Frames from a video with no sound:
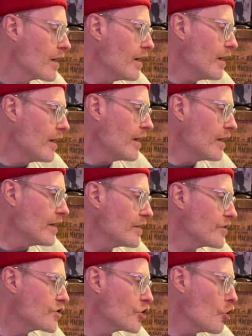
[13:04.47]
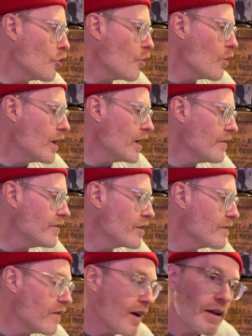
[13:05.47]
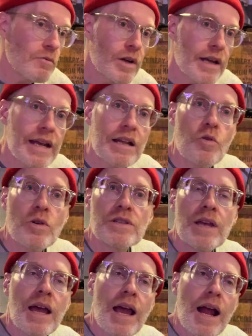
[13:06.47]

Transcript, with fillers: Uh, so uh, if you can find one, and of course,